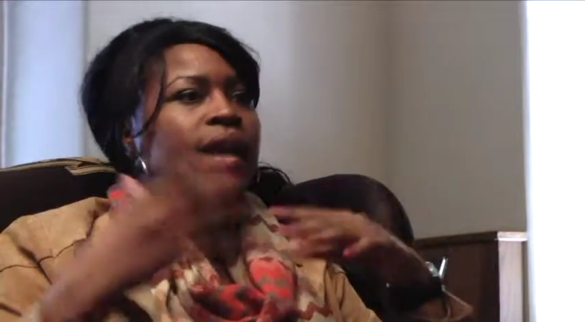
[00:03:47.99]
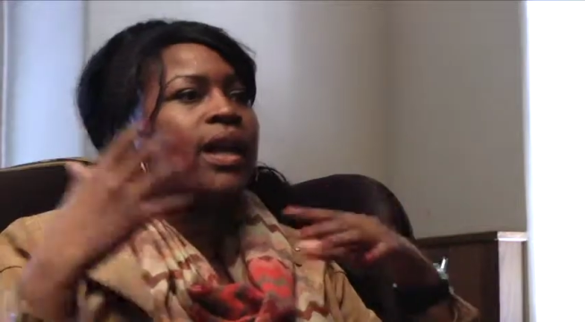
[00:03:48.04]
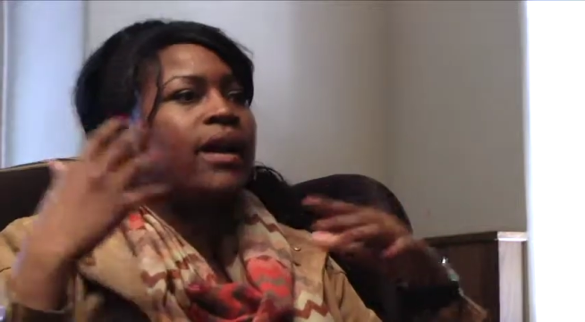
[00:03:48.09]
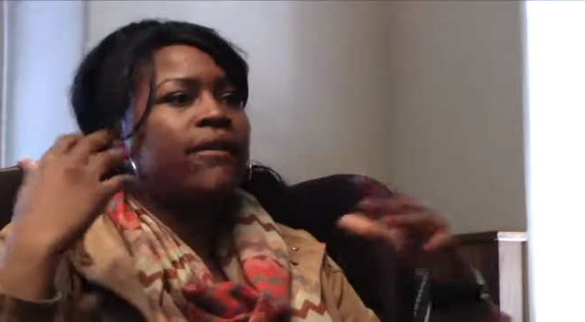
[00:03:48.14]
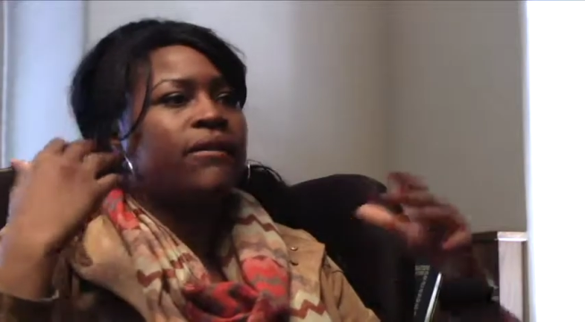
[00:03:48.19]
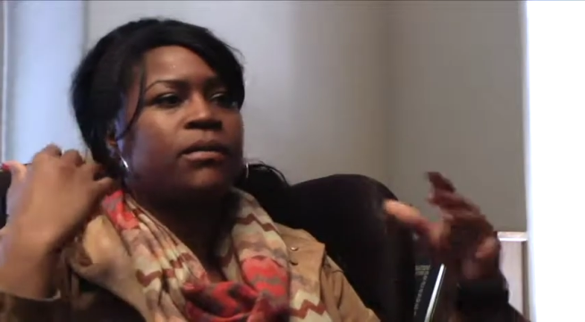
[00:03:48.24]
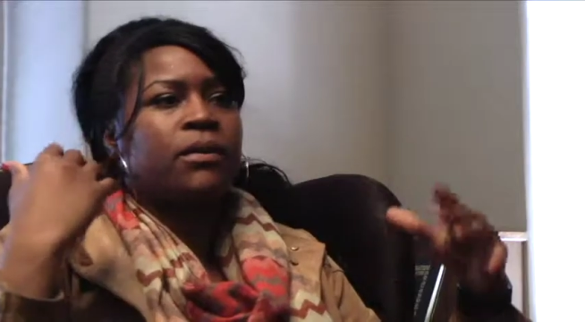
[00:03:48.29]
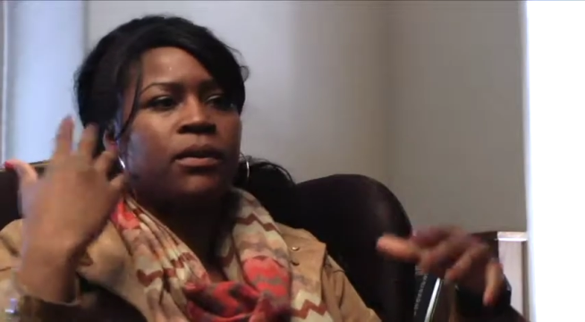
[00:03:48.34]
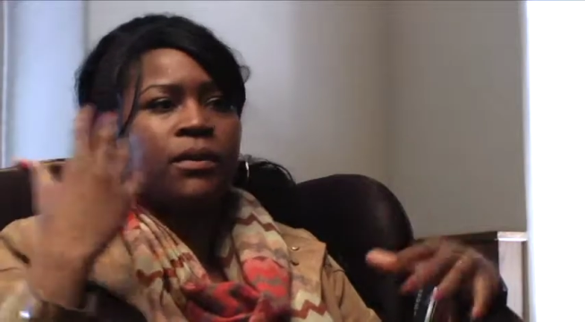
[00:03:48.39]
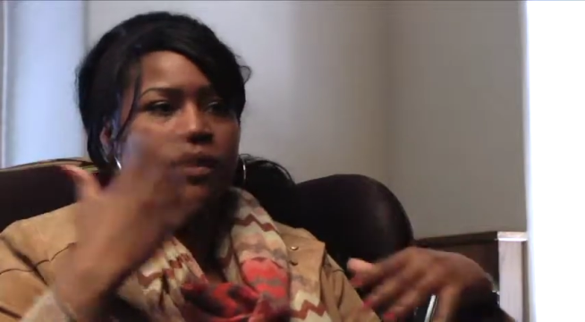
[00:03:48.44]

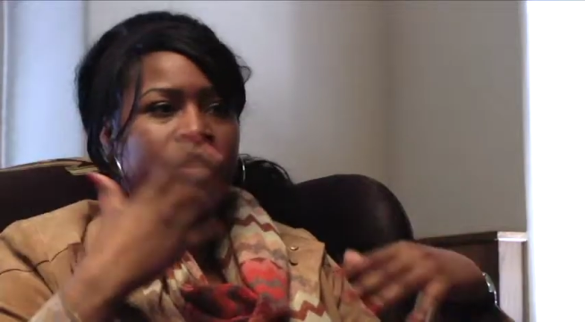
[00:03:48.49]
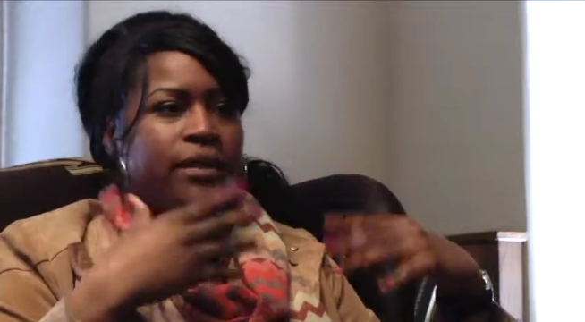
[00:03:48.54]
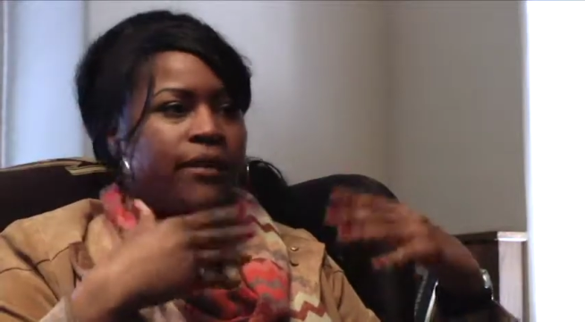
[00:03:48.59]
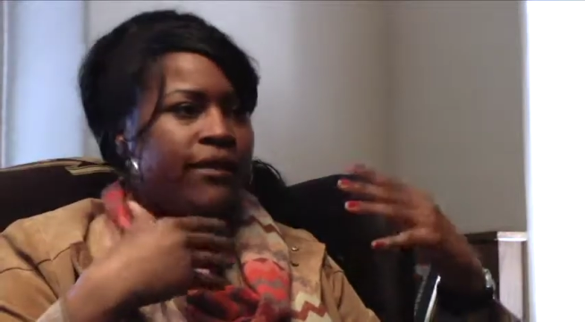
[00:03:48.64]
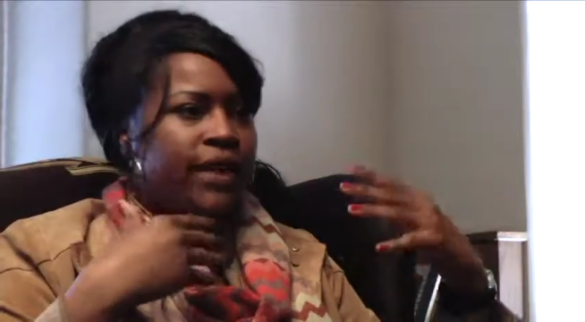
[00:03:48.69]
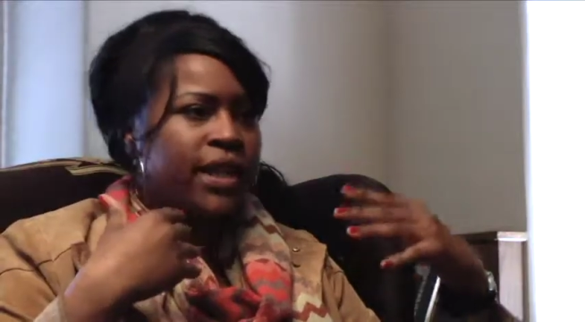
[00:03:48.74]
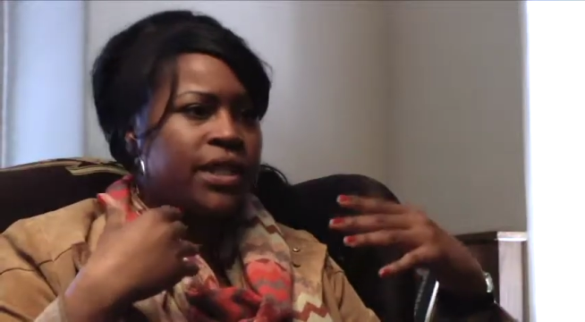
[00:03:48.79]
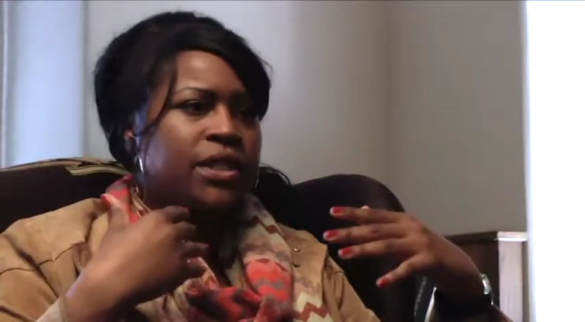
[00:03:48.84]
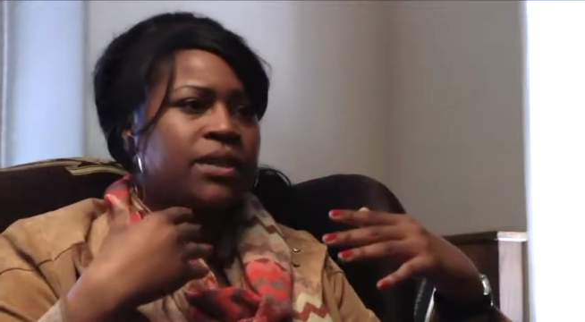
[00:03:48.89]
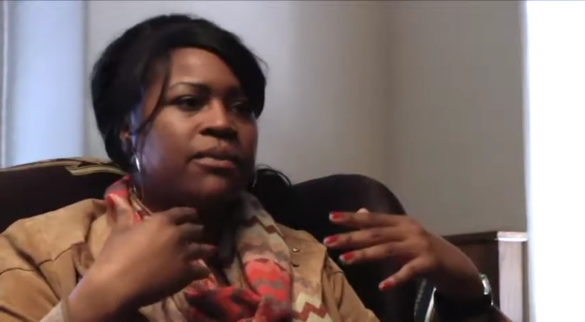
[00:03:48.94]
comfortable with their
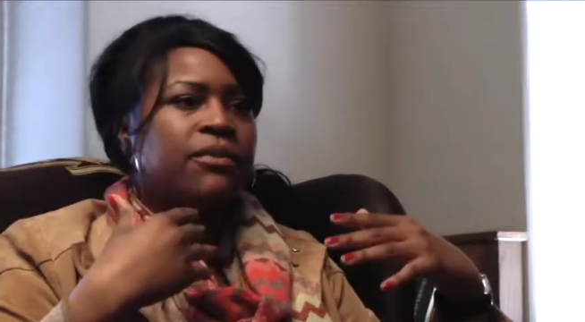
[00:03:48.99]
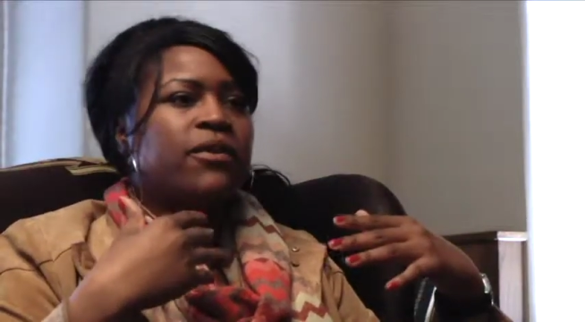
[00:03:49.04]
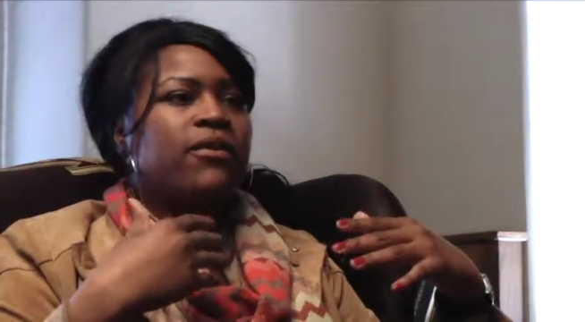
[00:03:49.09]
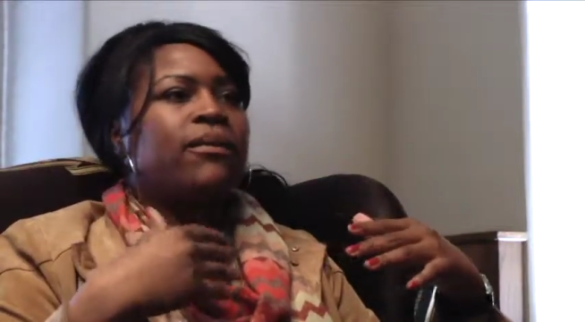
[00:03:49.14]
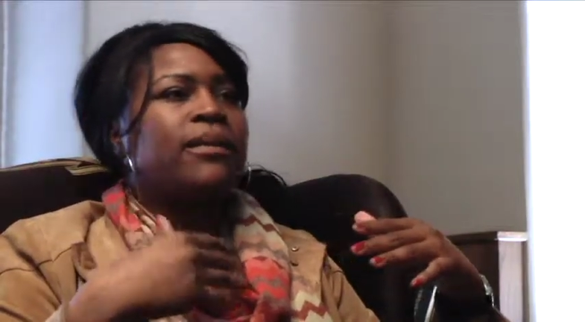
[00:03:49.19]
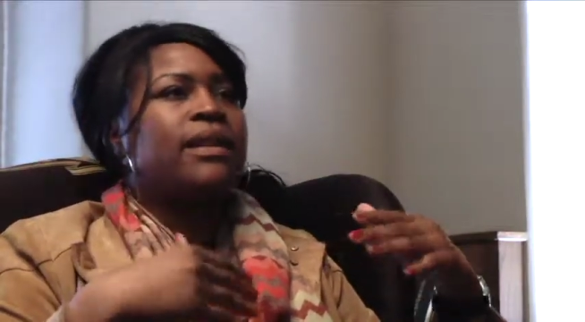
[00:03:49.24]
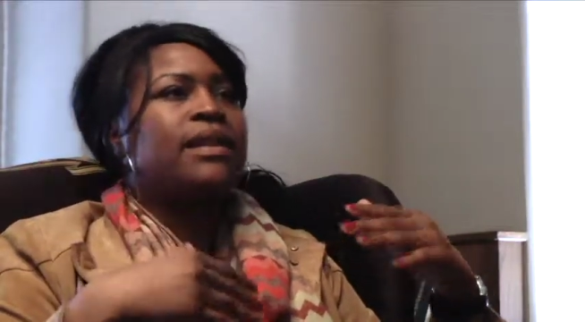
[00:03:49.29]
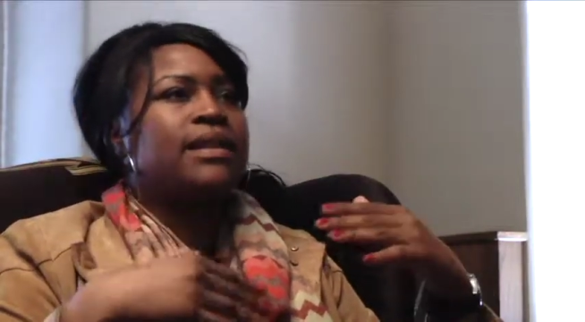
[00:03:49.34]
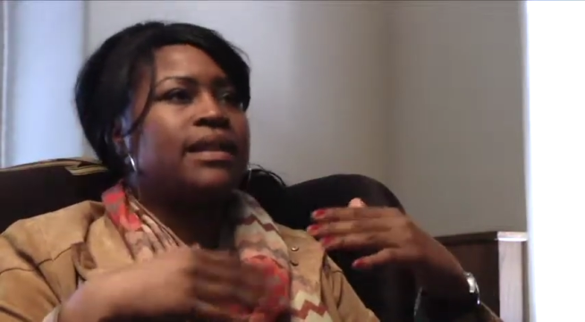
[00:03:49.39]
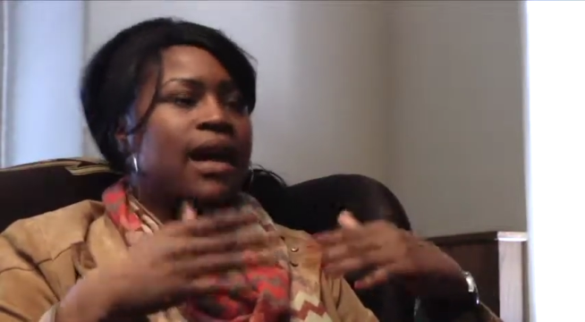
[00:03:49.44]
facial
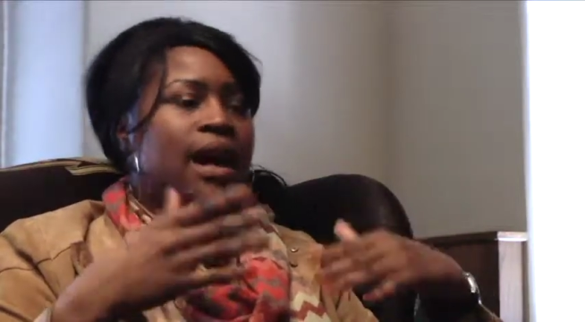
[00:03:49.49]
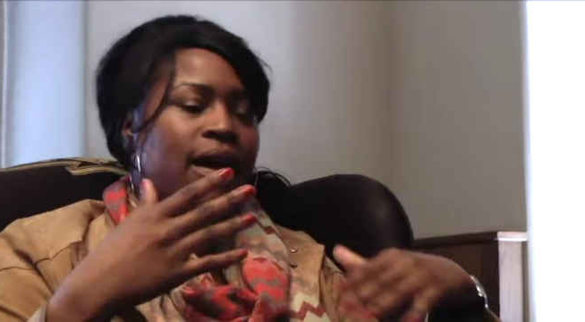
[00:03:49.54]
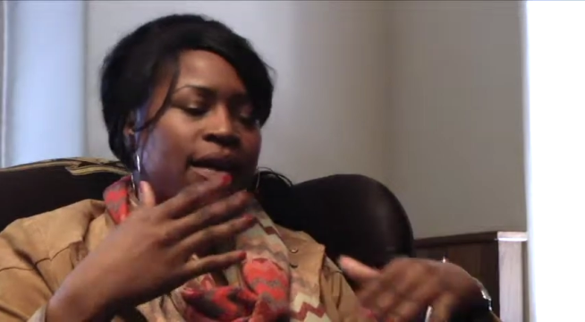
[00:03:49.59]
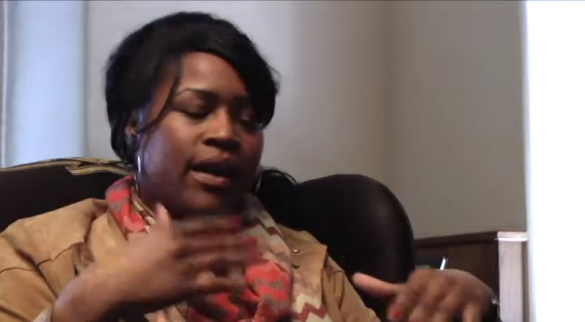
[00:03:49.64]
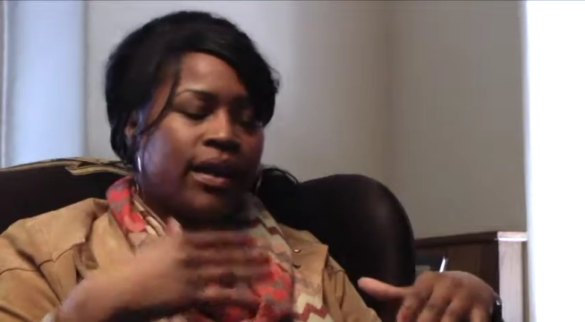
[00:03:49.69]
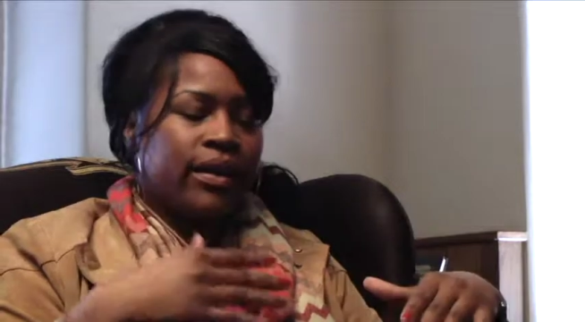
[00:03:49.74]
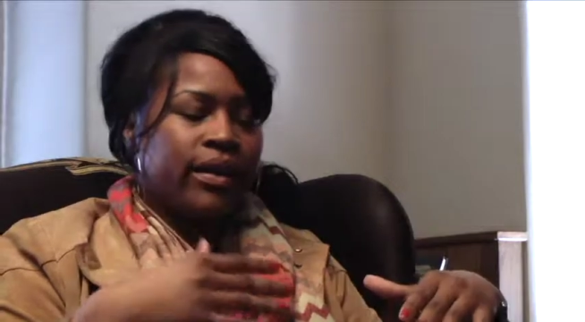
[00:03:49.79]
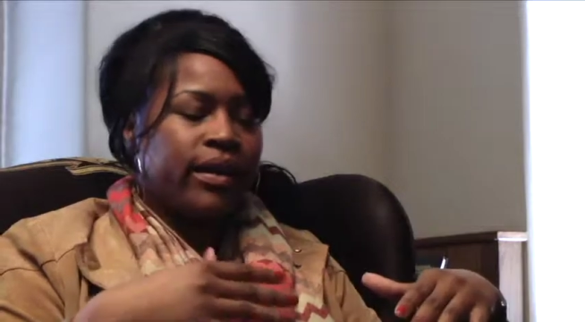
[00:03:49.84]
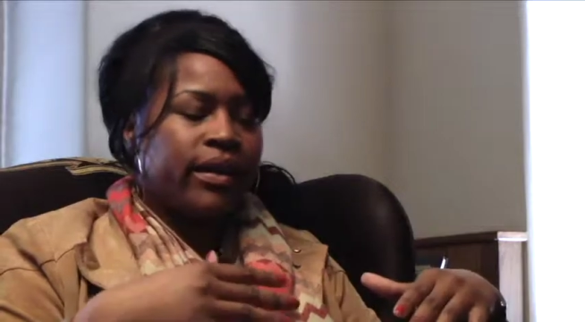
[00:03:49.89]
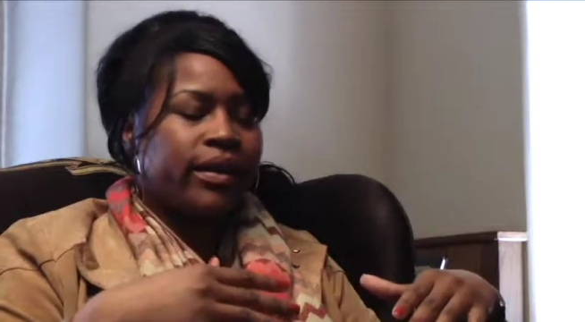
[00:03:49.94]
movements, how they
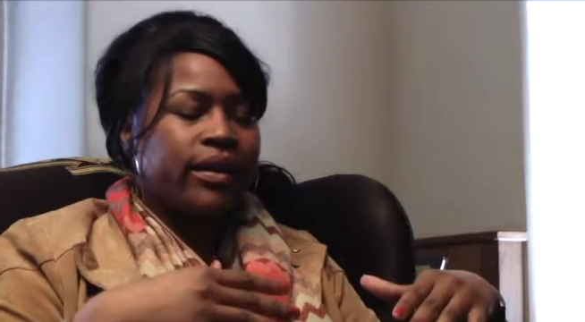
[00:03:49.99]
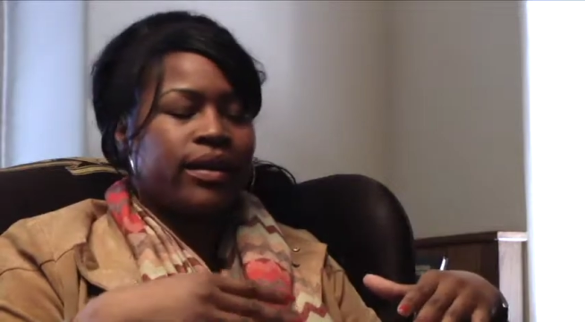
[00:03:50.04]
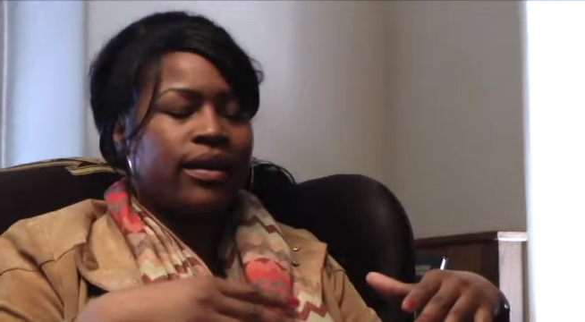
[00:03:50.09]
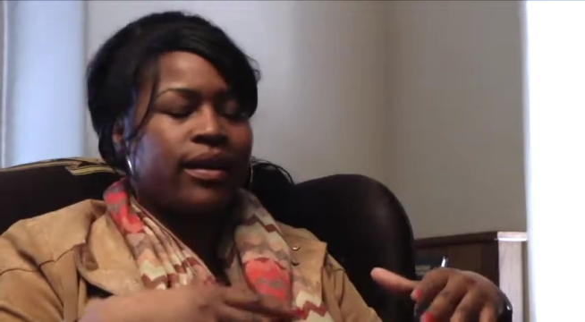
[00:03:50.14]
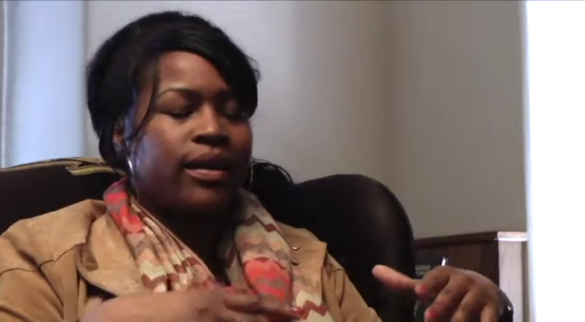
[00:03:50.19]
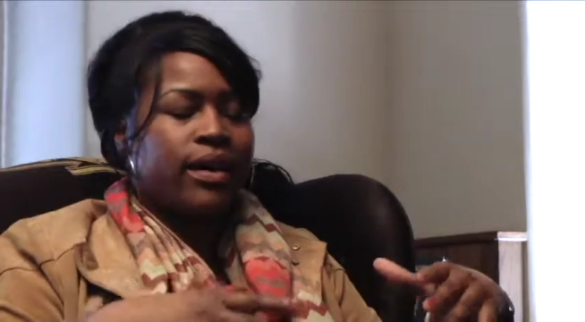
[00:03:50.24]
look,